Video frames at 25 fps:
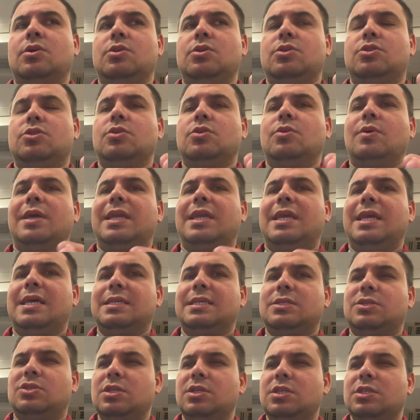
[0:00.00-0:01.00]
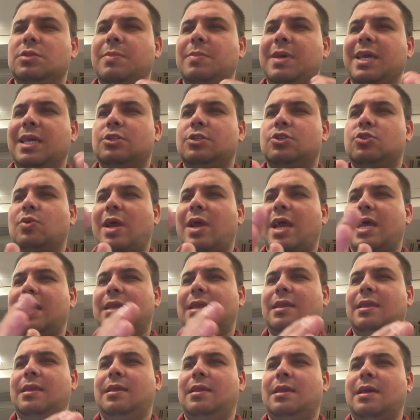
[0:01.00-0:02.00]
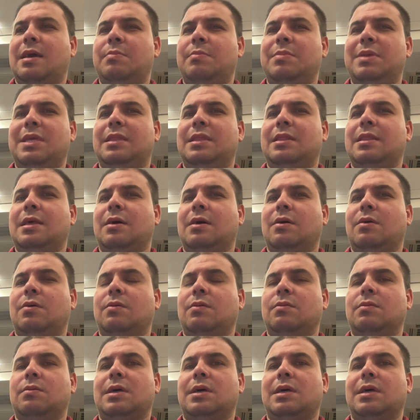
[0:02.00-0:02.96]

So I guess just backtracking a bit now,